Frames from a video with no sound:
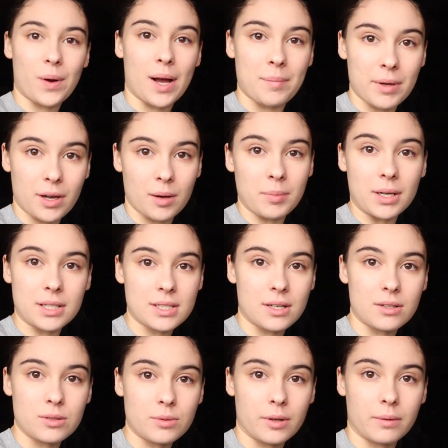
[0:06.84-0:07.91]
we're at my grandparents'
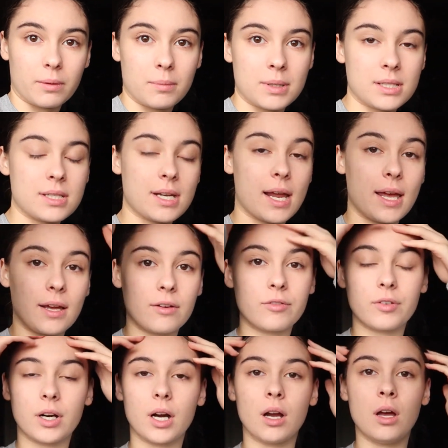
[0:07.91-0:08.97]
house where we've been staying
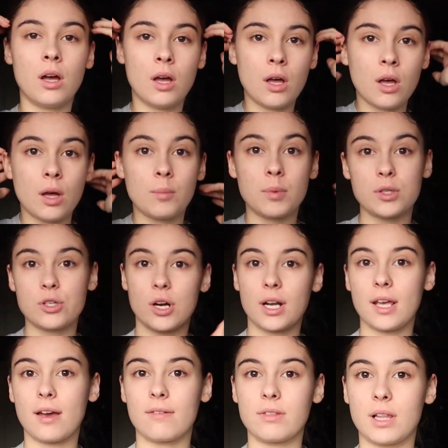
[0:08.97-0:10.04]
for
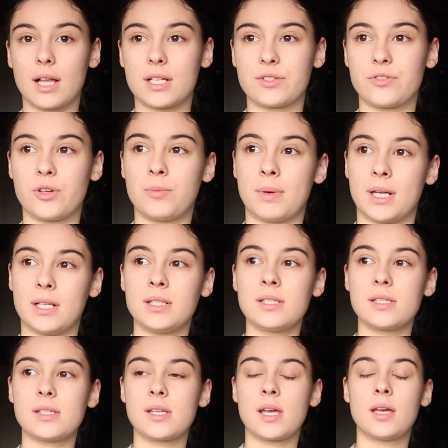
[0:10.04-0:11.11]
majority of the last few
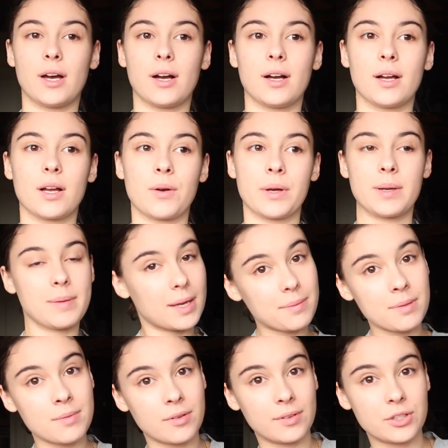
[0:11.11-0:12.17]
months. We are going to pick
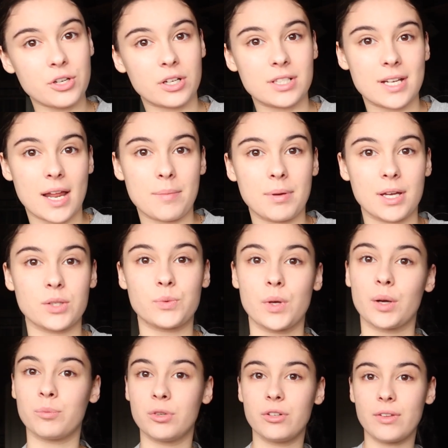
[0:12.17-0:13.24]
up the moving truck today because we
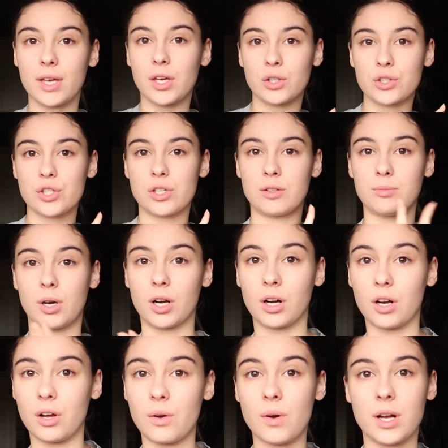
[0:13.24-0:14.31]
are moving
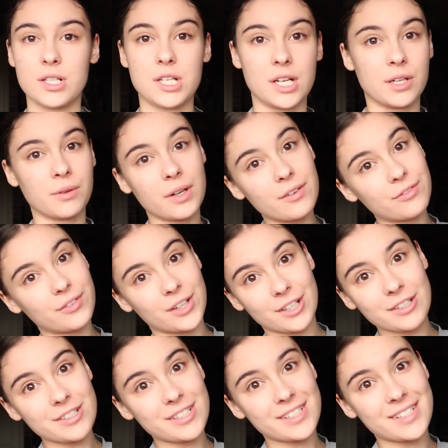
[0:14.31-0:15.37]
tomorrow on January
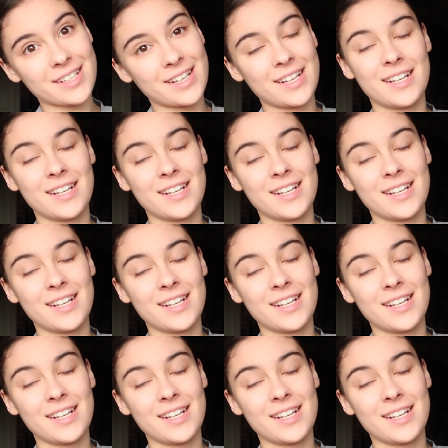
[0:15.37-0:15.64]
1st.